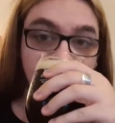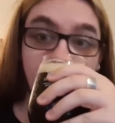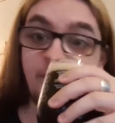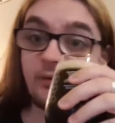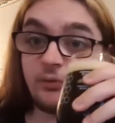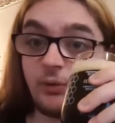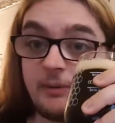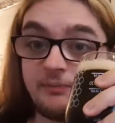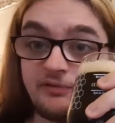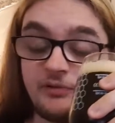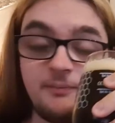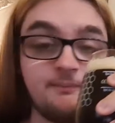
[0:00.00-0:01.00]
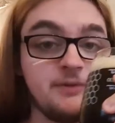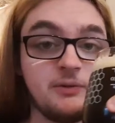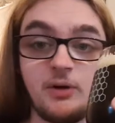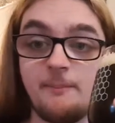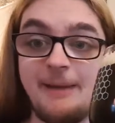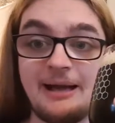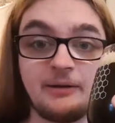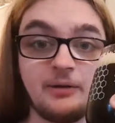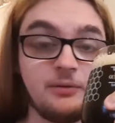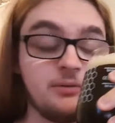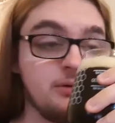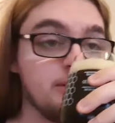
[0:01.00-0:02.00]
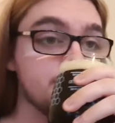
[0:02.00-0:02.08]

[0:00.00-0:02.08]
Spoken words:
You've got grapefruit, you've got mango,